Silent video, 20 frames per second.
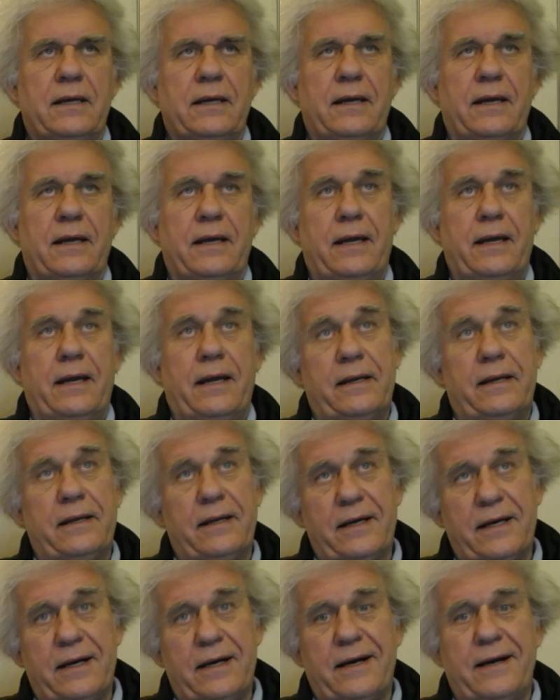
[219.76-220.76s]
and
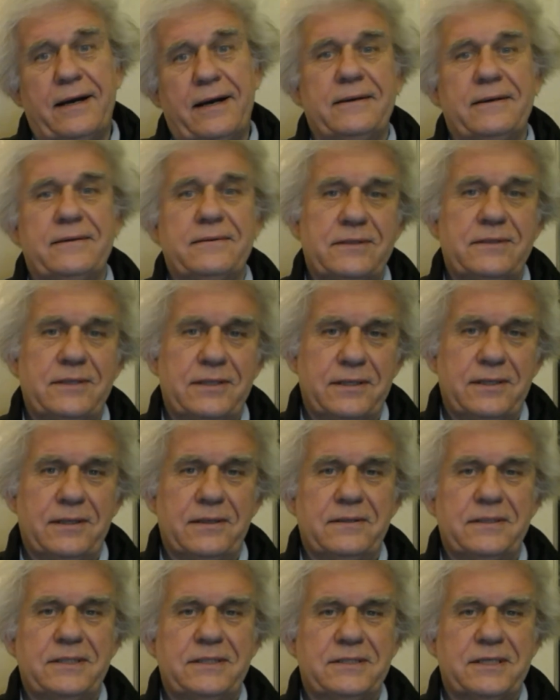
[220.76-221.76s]
uh, you
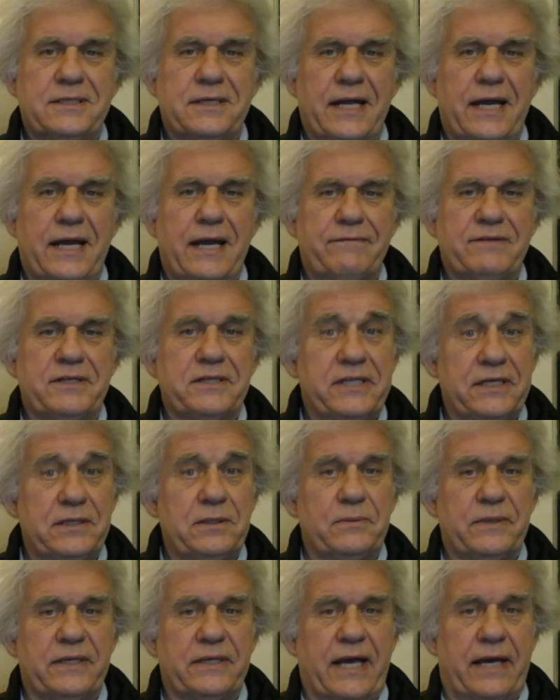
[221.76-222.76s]
know, he's going to have to
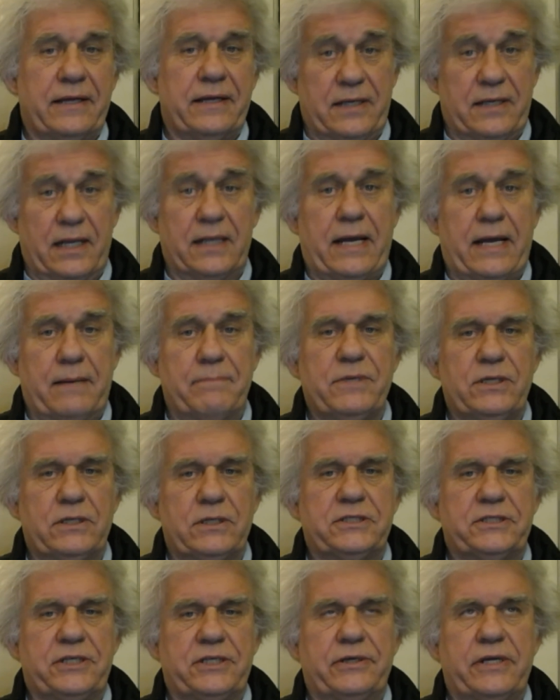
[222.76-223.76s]
deal with that. And a lot of
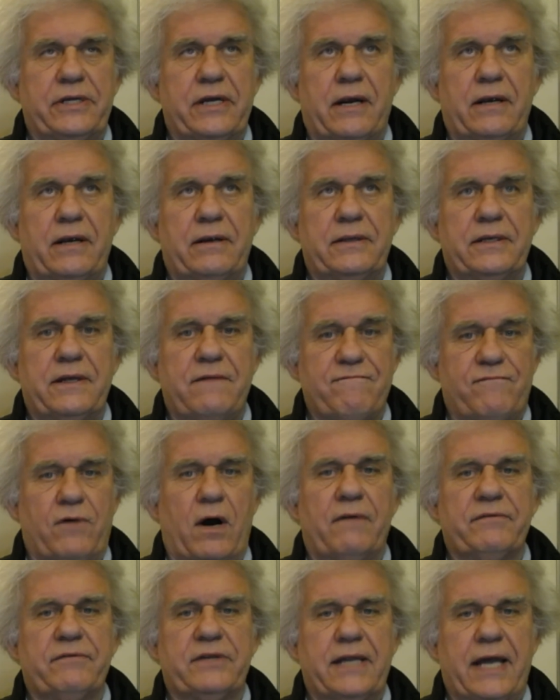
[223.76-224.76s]
military are
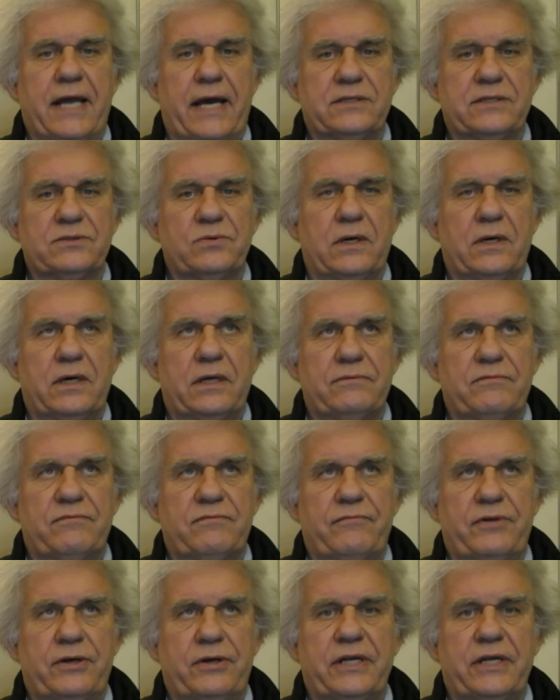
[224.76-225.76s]
involved in that as well.
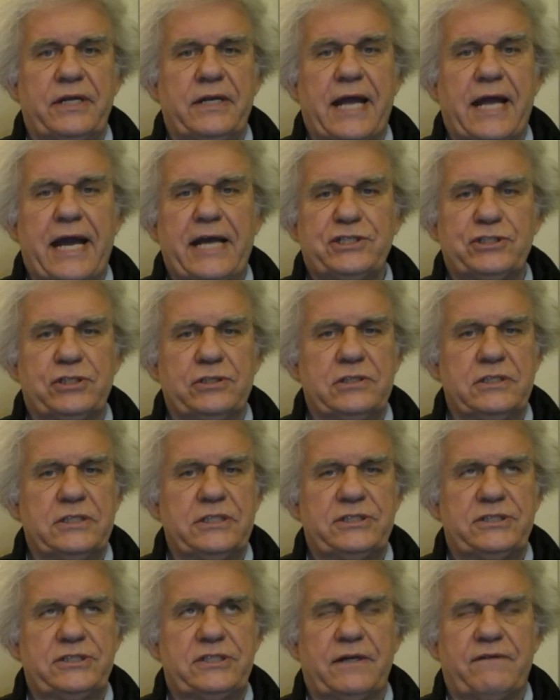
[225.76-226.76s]
Very
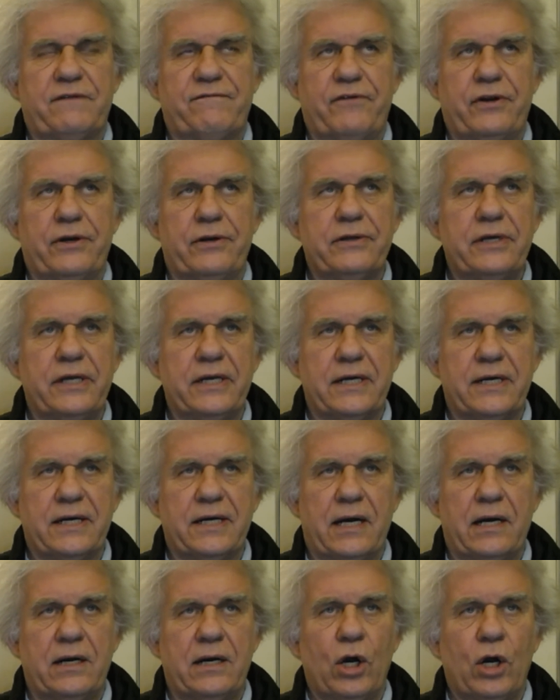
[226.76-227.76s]
nationalistic, very
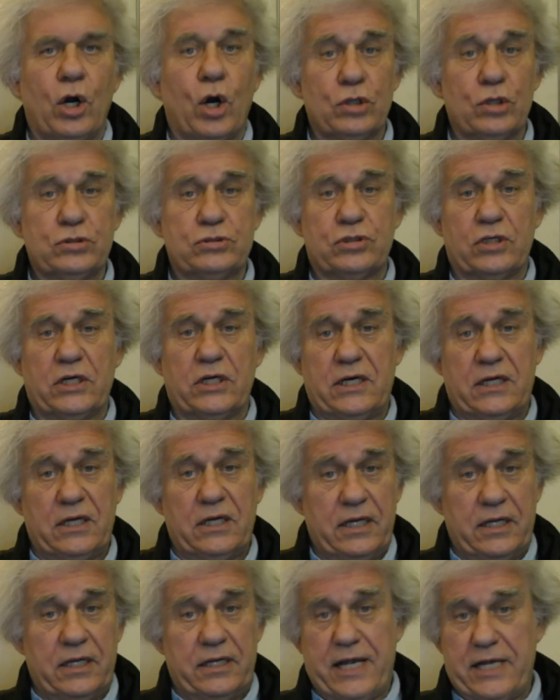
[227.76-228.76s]
uh, ultra
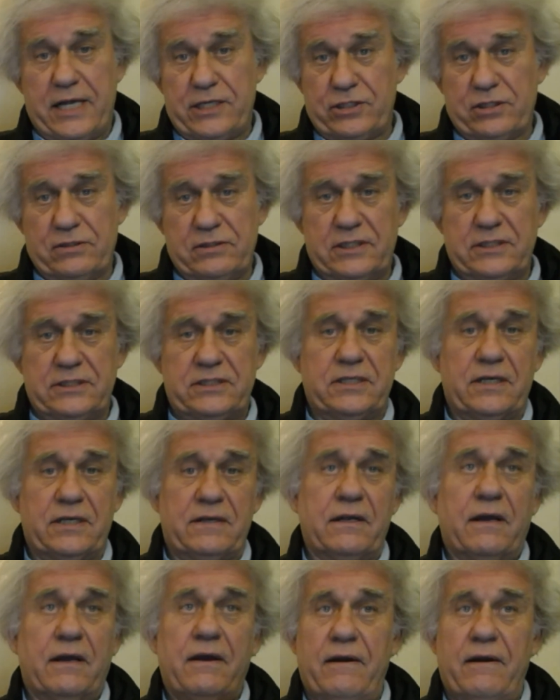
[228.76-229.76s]
nationalistic,
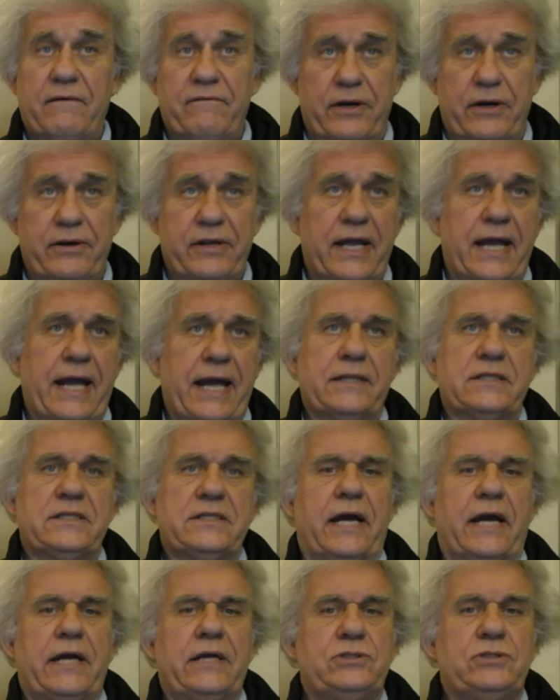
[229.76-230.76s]
very
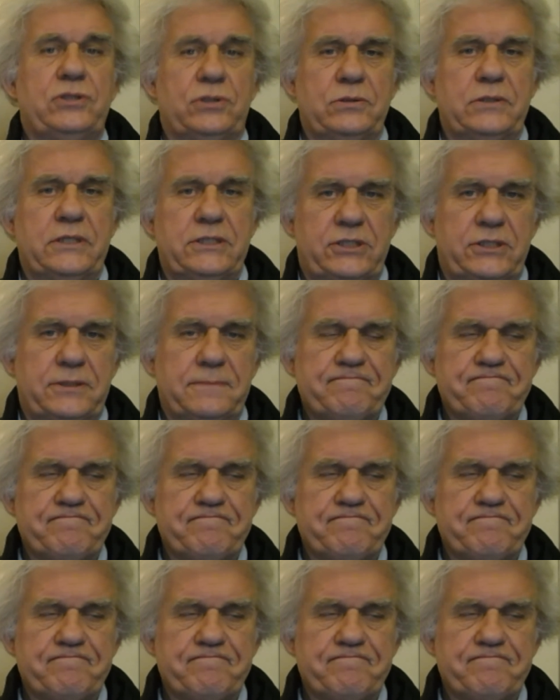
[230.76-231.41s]
anti-Jewish,